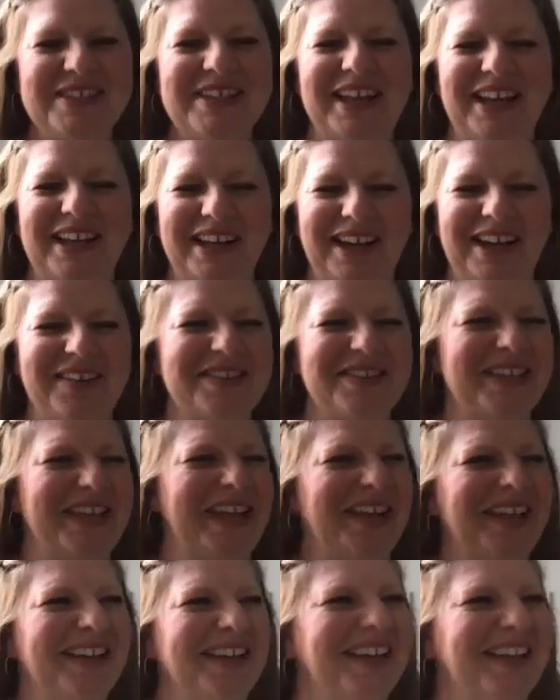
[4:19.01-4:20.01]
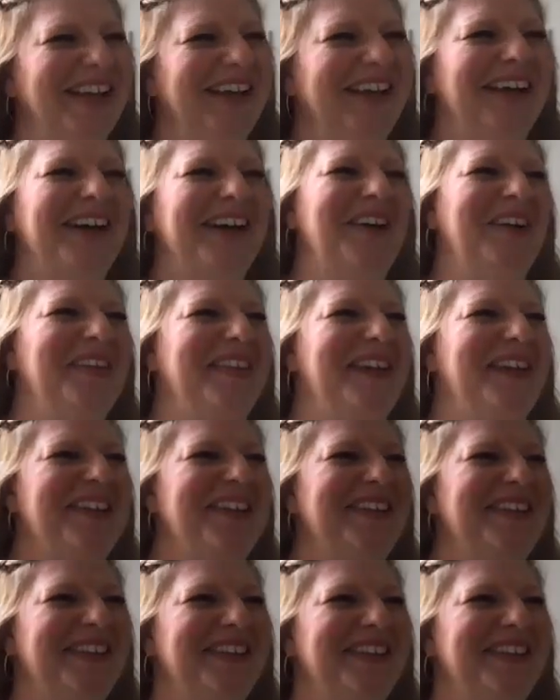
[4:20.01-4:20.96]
Like, I was like, oh, that